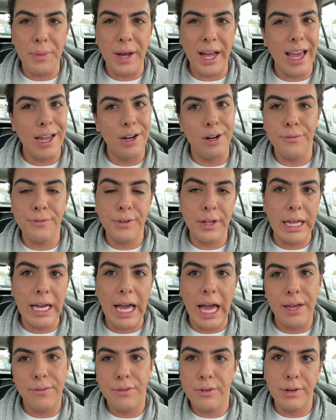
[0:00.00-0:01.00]
but I don't feel
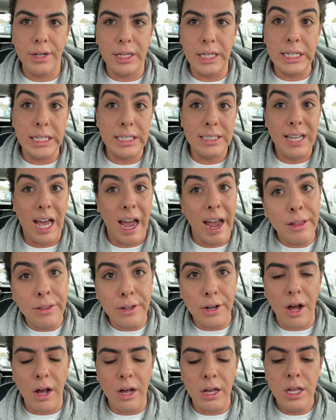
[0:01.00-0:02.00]
like I even really need
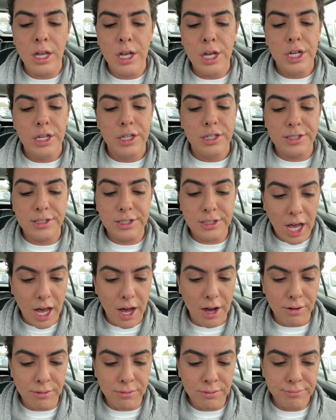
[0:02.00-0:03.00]
Tylenol.
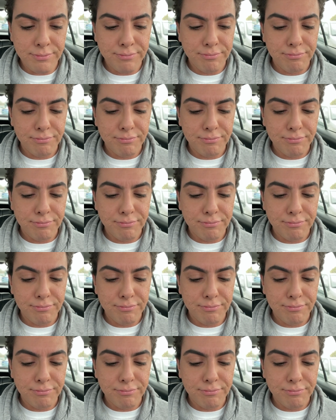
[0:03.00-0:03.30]
So